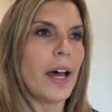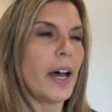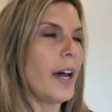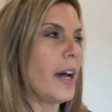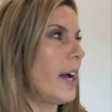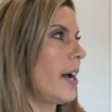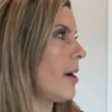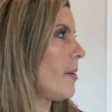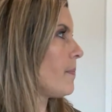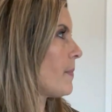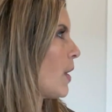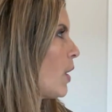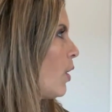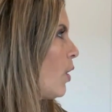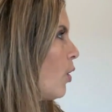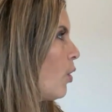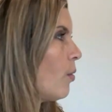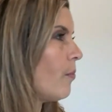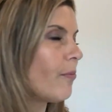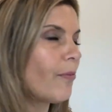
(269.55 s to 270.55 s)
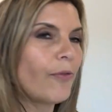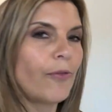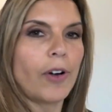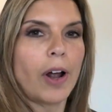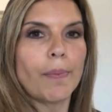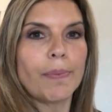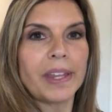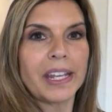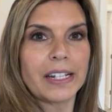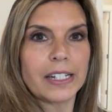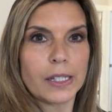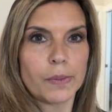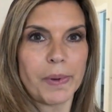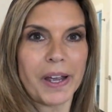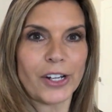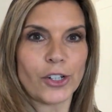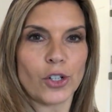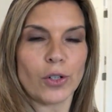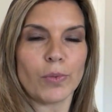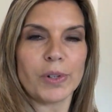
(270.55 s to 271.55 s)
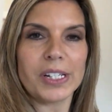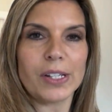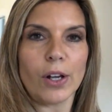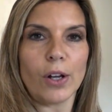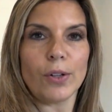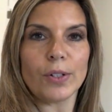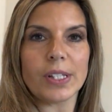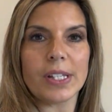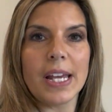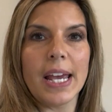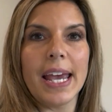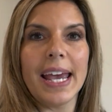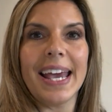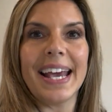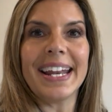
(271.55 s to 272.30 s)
a home from the inspection results,